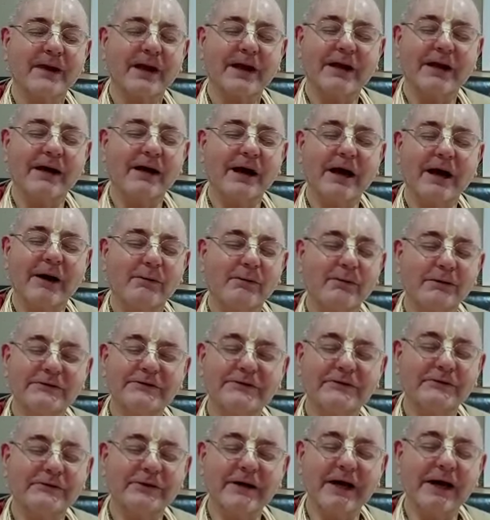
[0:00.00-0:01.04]
I want
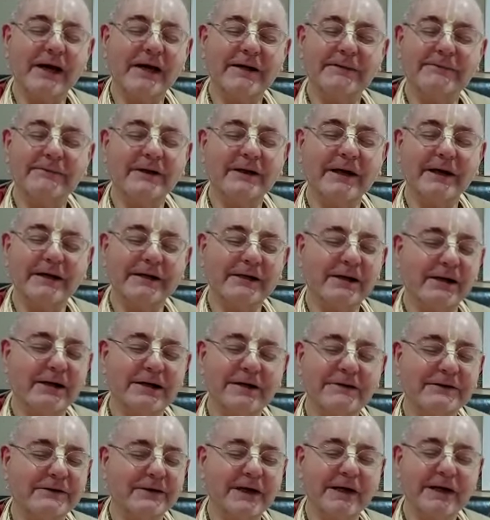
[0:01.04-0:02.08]
to die, but I
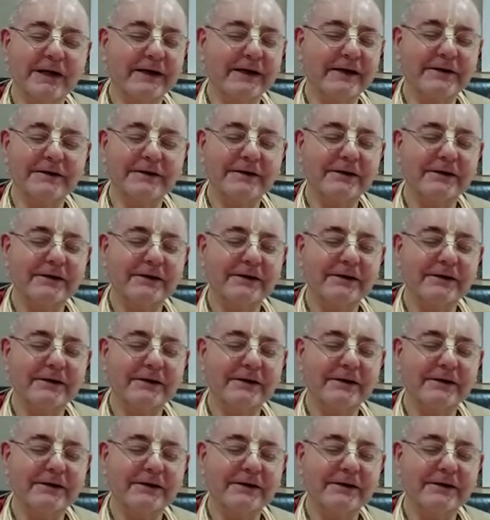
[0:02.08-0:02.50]
can't die